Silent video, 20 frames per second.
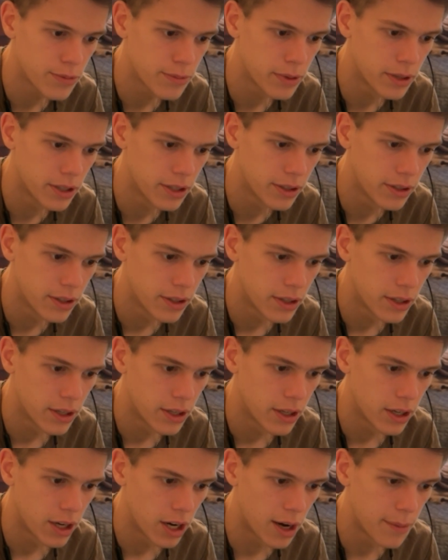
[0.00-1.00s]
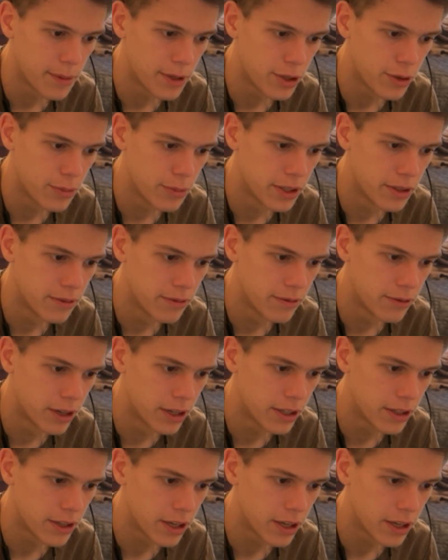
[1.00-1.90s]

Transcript: but I'm human, right?